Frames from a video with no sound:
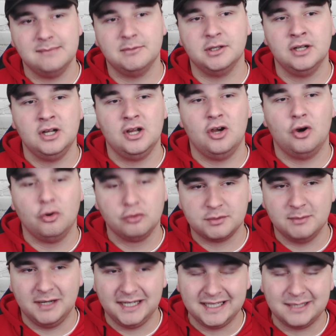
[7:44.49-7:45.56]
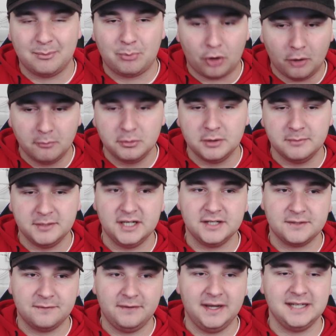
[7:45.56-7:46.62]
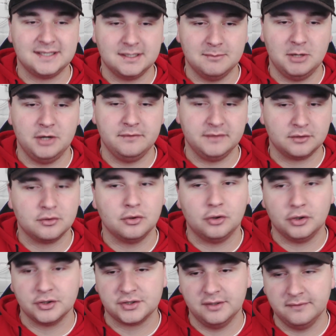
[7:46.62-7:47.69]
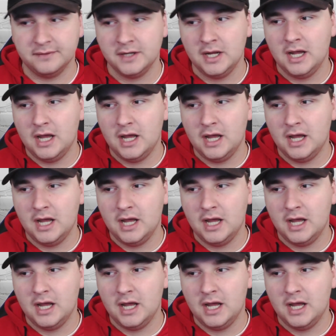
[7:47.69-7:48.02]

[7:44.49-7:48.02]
and ultimately the problem that has faced them over the course of